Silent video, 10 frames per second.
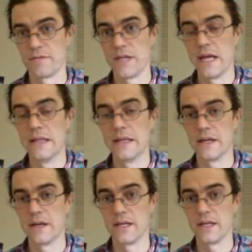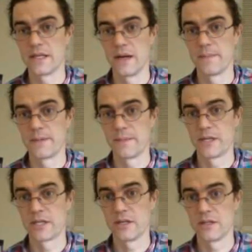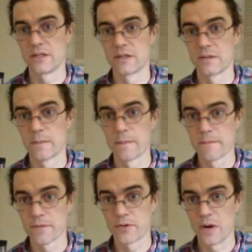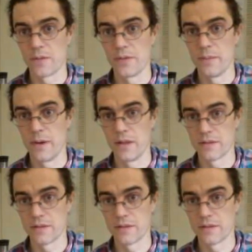daily and nighttime temperatures throughout the month.